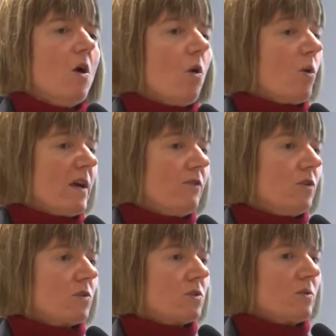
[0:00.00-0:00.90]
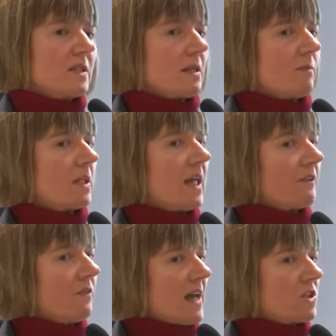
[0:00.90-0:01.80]
Or if you're doing something like
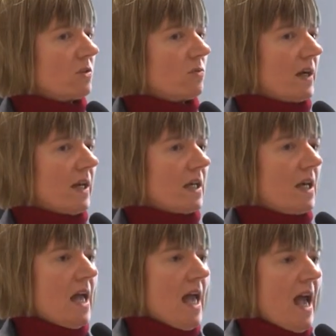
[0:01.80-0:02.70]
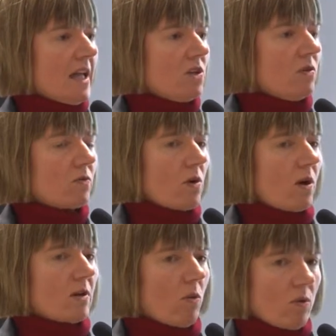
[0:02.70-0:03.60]
Fashion Week and you've
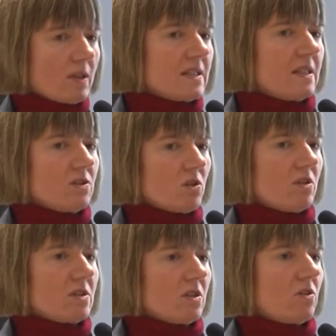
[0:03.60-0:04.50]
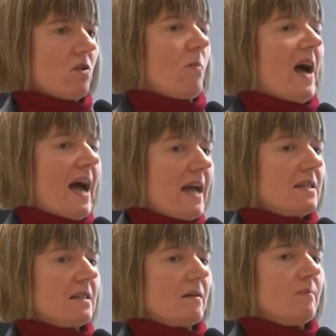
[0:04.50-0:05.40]
got all these interns and you're not
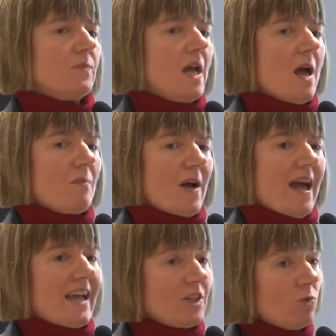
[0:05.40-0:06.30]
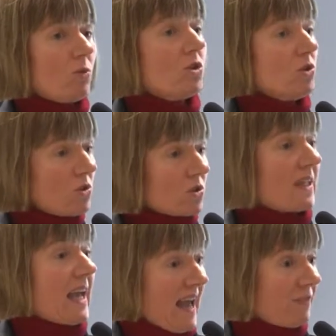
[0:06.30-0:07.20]
paying them, and you would
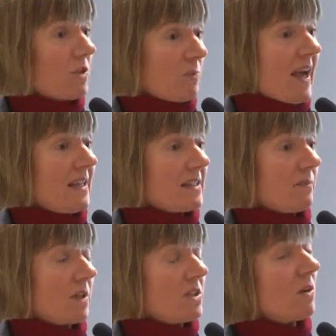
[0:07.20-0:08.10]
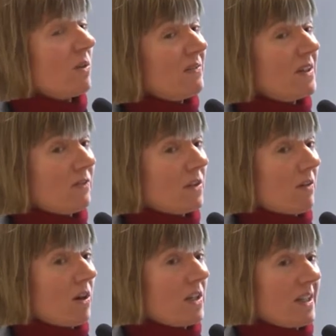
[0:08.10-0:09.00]
usually have to pay somebody, so even if
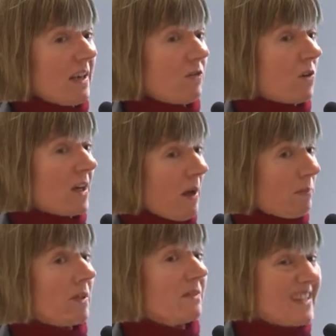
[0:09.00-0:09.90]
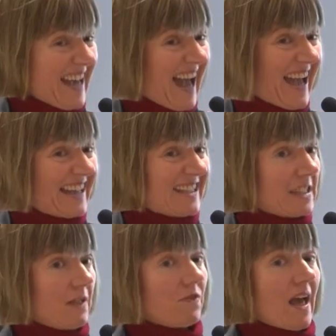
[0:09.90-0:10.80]
they're only there for a couple of days,
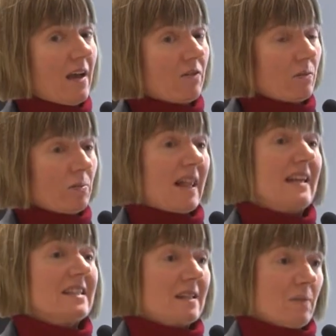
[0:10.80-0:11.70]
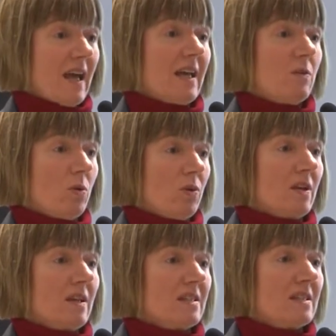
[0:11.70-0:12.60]
if they are replacing paid
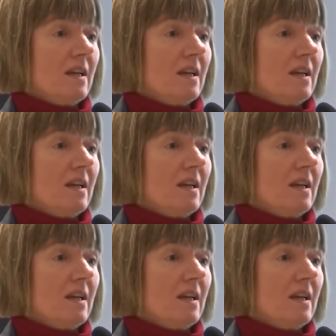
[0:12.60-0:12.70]
workers,